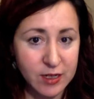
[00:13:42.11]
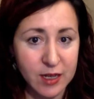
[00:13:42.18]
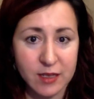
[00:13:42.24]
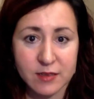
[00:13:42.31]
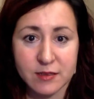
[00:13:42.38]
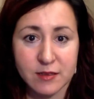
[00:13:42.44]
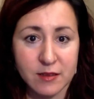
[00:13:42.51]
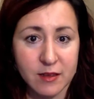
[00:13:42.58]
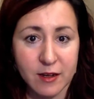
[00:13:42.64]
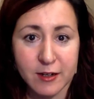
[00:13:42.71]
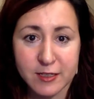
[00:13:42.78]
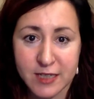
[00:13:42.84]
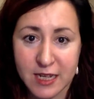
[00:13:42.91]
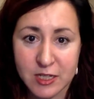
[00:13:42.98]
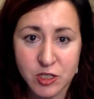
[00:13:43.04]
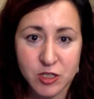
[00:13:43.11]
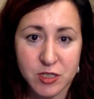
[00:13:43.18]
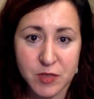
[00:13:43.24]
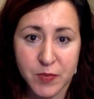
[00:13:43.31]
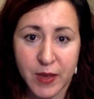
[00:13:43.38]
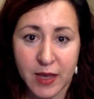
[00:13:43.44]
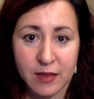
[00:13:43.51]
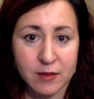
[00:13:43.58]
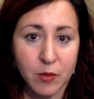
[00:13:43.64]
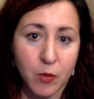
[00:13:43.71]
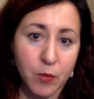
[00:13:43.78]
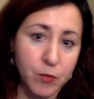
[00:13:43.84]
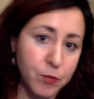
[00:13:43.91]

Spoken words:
and their attention span,